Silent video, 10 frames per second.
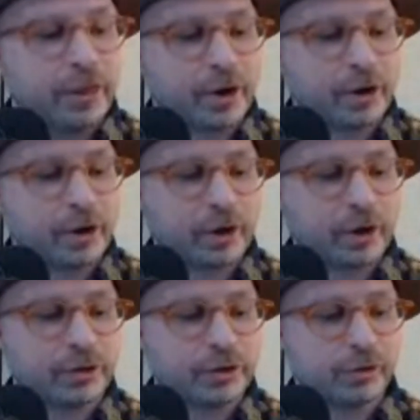they're
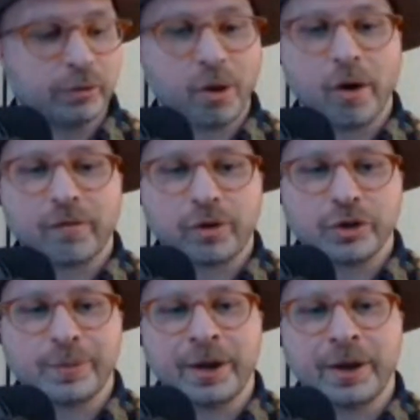talking to law
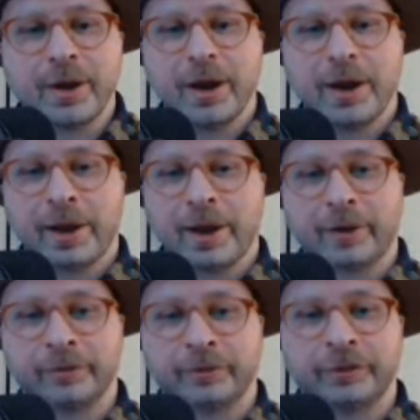enforcement
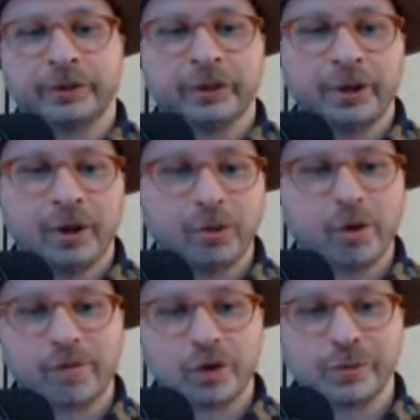and
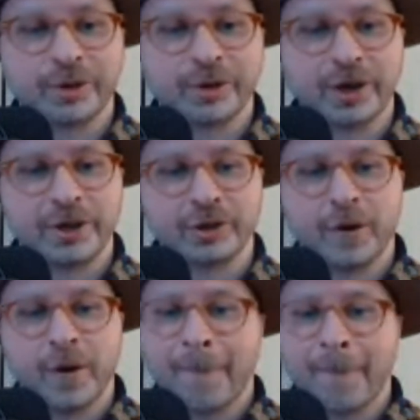law enforcement
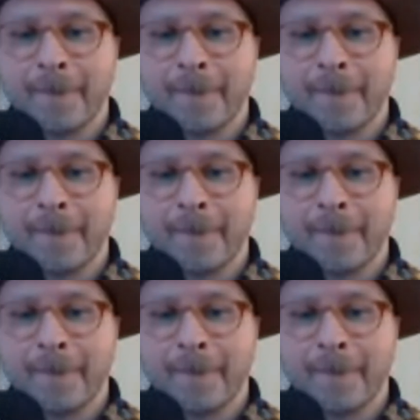says,